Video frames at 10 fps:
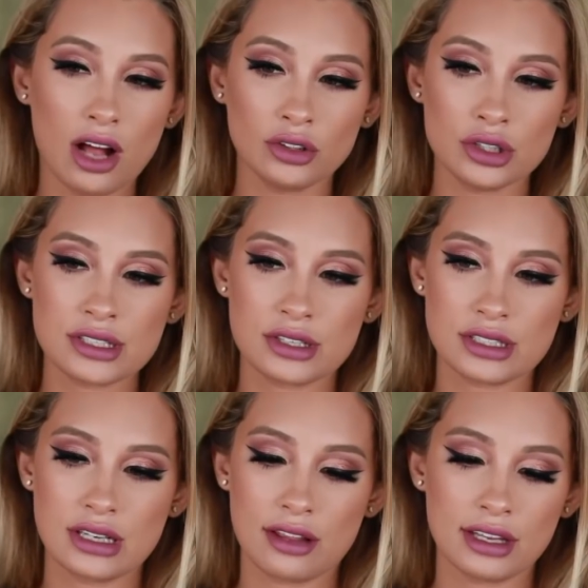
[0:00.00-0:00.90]
colors,
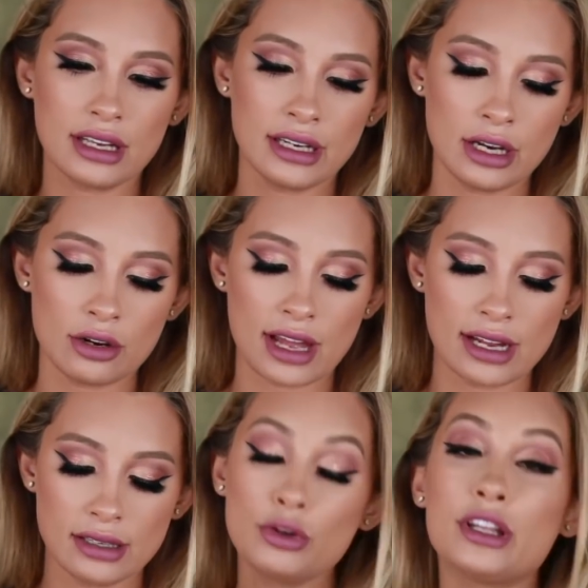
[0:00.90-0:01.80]
there's nothing in here
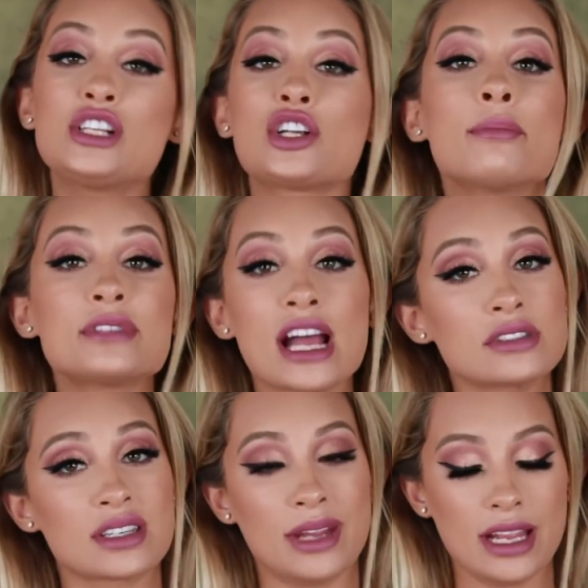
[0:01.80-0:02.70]
that really jumps
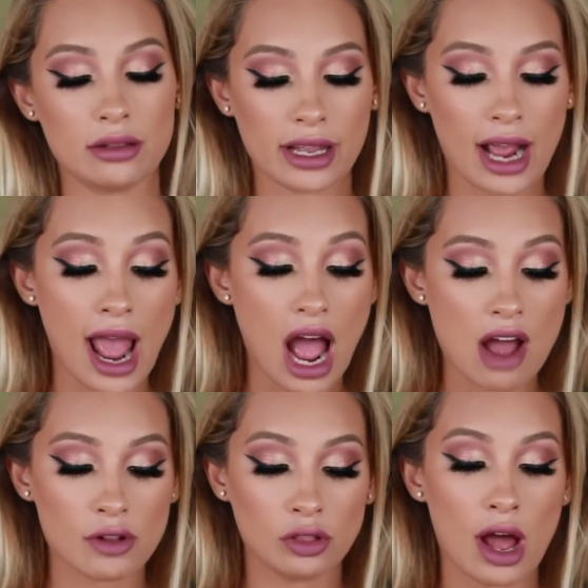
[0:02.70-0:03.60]
out to me. Like, I
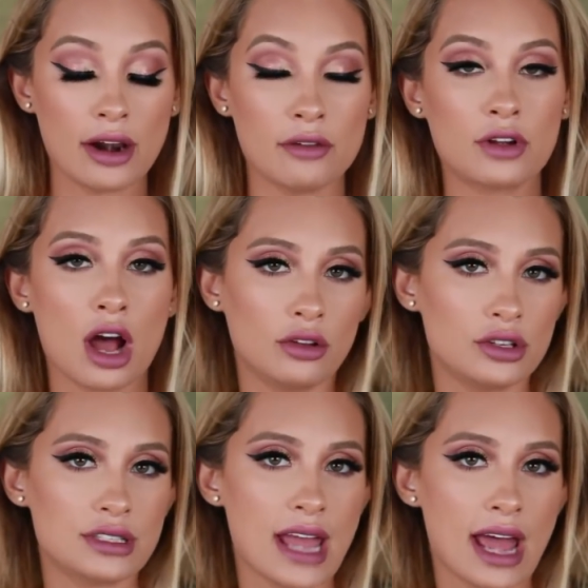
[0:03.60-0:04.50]
have a lot of
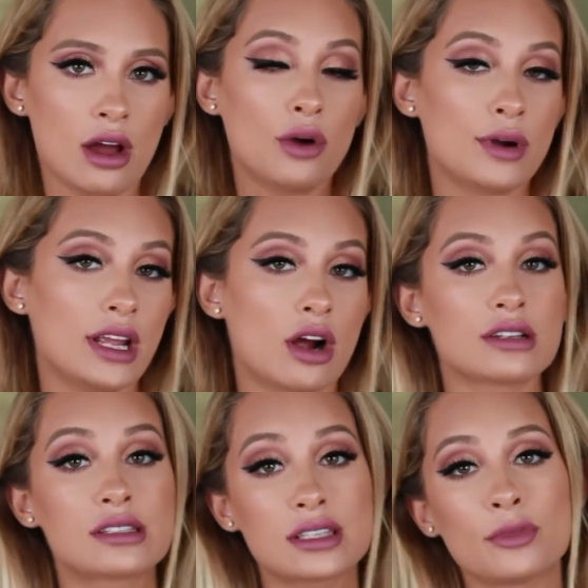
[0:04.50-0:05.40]
colors that already
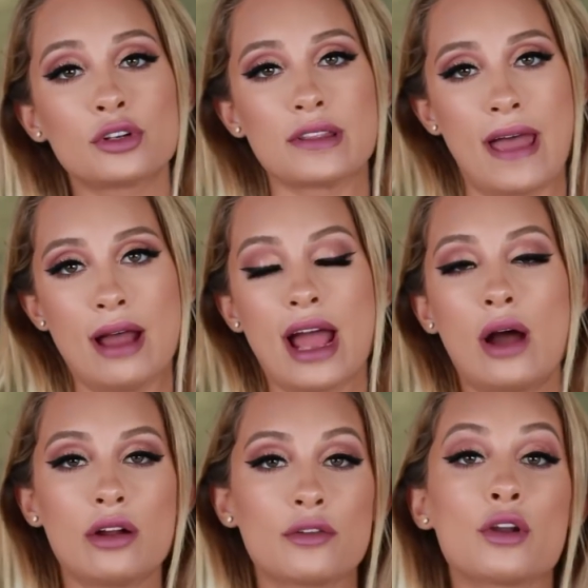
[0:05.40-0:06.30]
are similar to that.
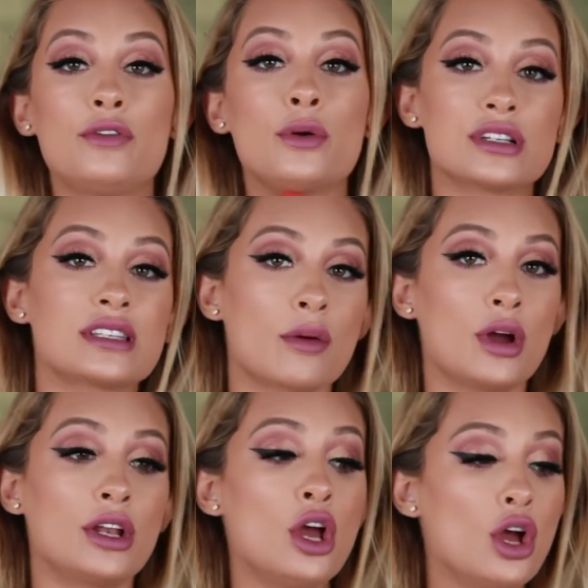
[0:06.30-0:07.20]
However, if you are
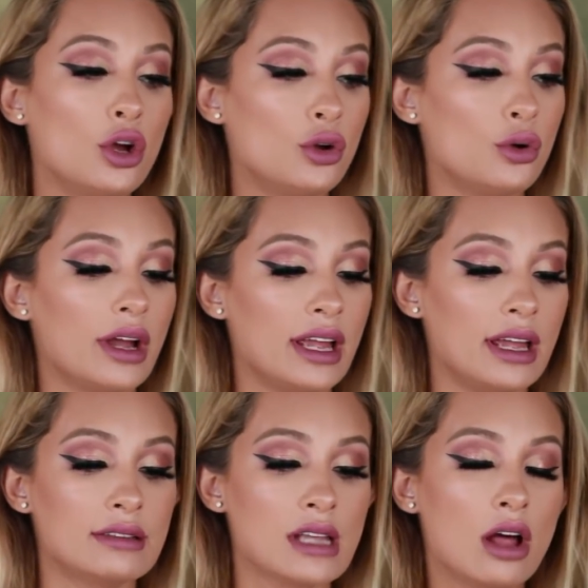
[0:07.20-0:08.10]
someone who
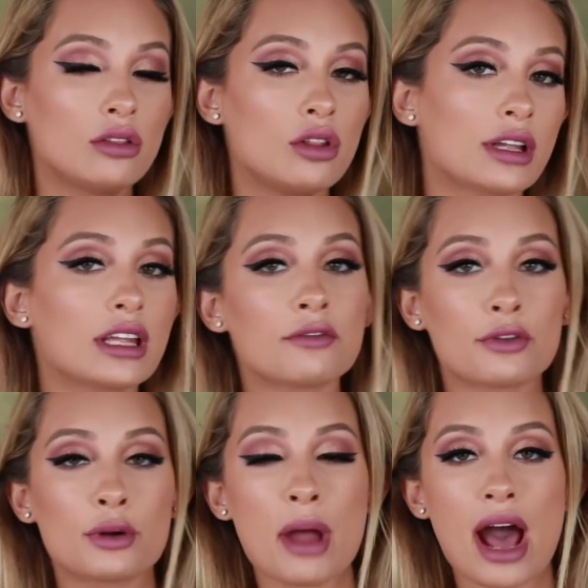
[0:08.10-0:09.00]
is looking
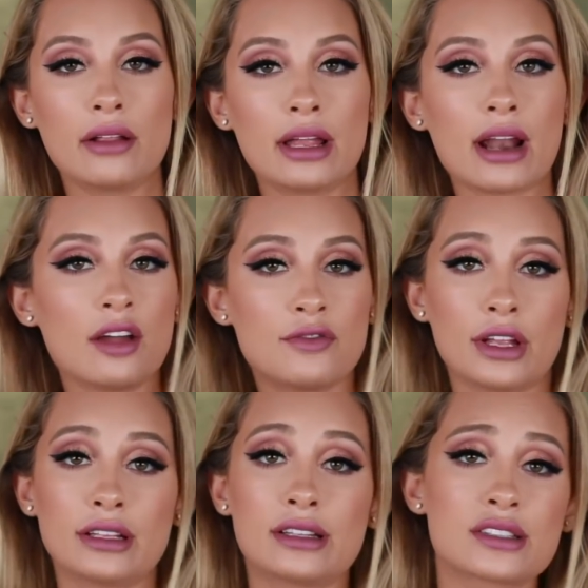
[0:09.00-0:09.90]
for a palette, I
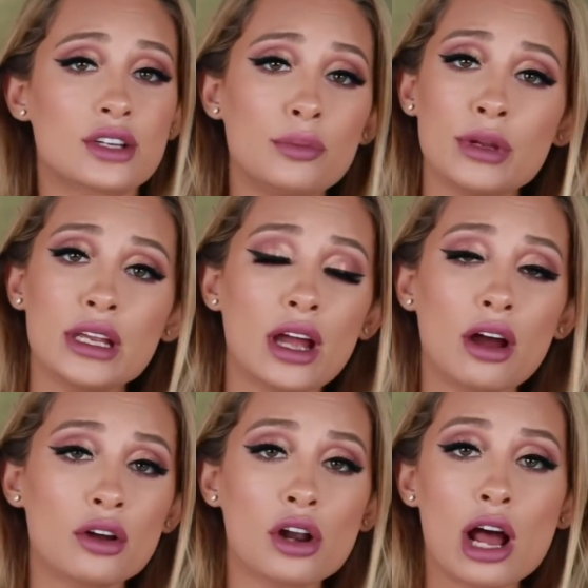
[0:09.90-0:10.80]
feel like this could be
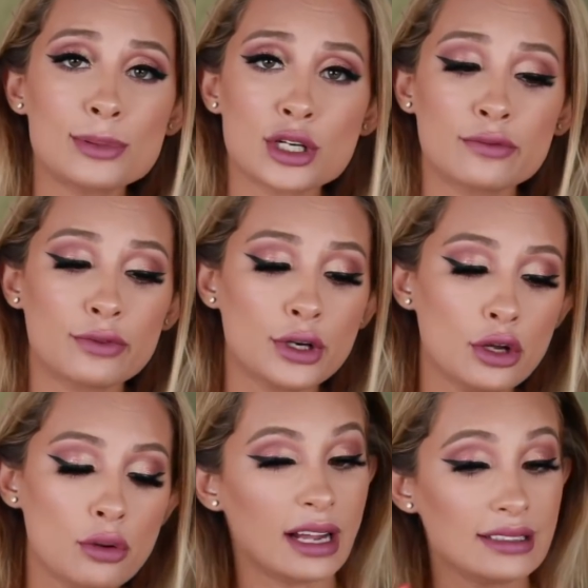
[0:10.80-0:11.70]
a good option for
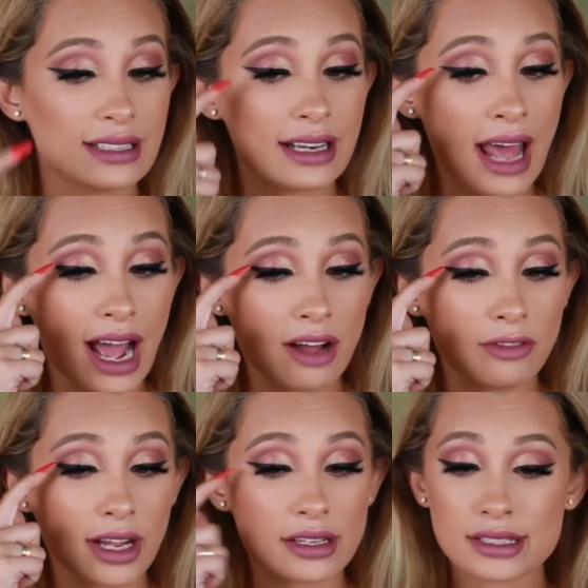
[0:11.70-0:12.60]
you. I did
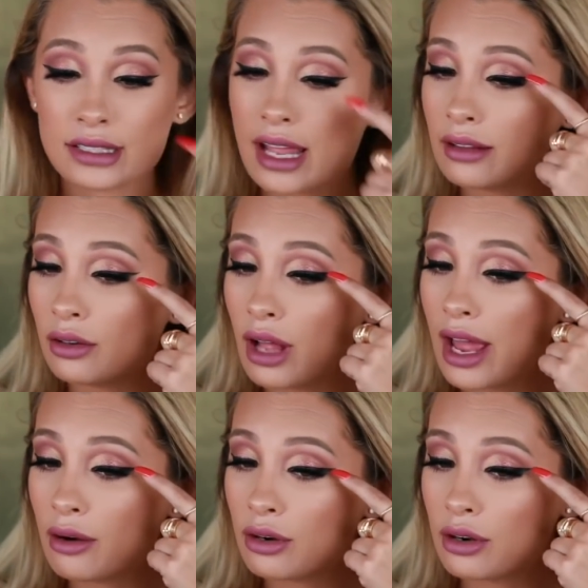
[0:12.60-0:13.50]
have like a slight little
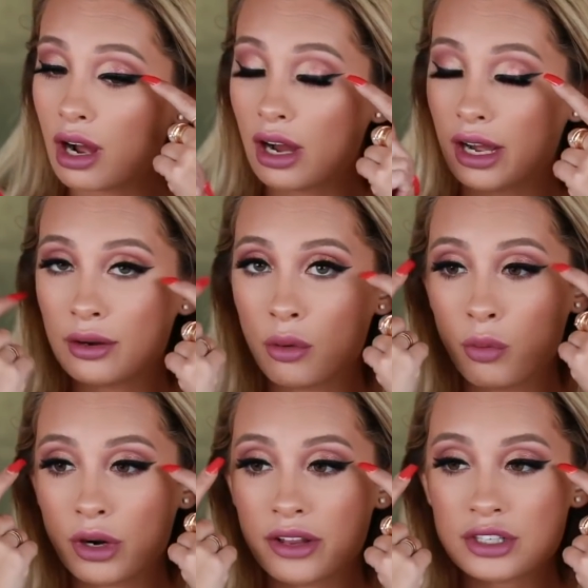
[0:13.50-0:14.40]
error on
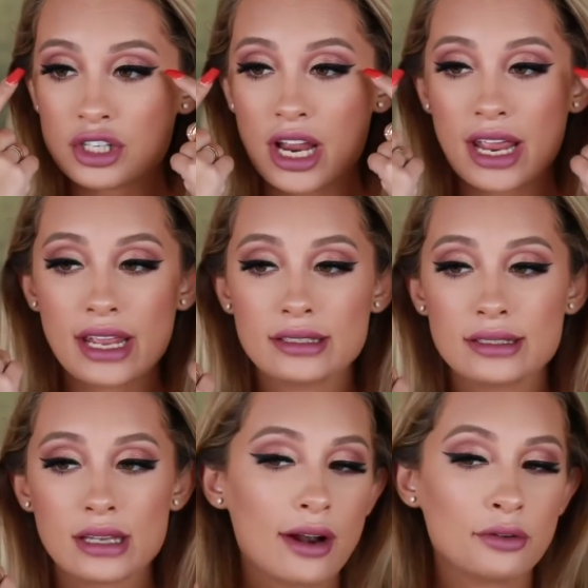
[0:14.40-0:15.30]
one of the
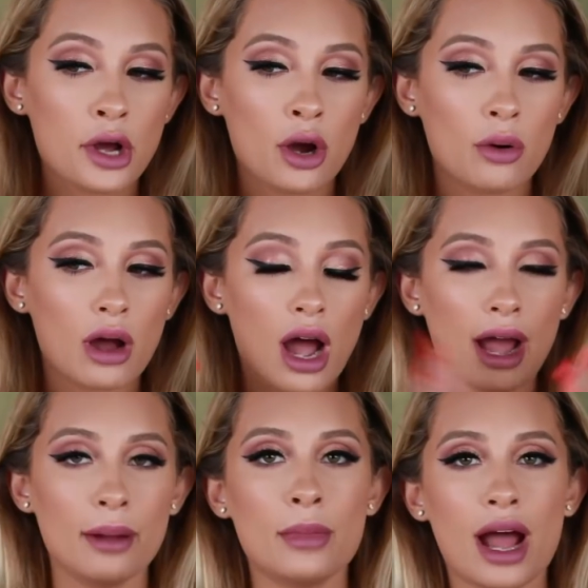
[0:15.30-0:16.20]
shades. I don't know.
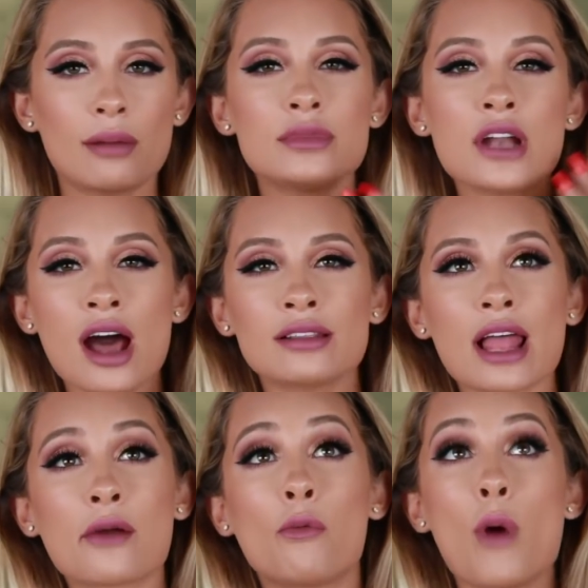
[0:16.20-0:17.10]
I'm I'm not
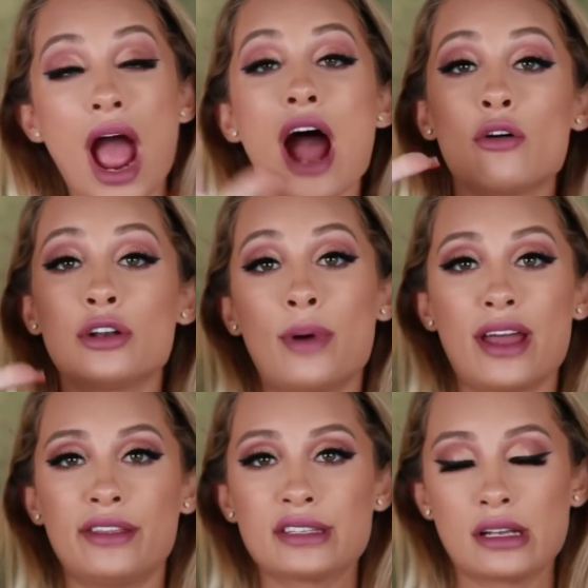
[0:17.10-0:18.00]
like wowed
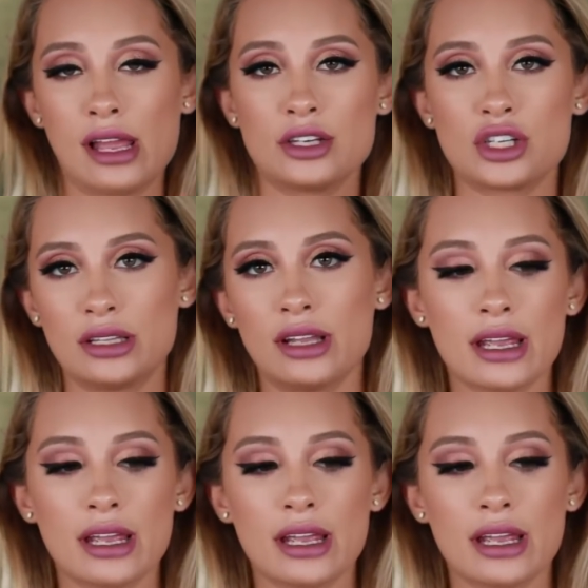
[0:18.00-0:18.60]
by this collection.